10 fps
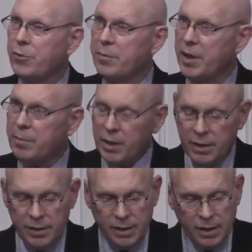
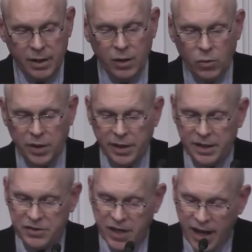Remember when
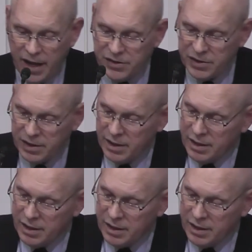he says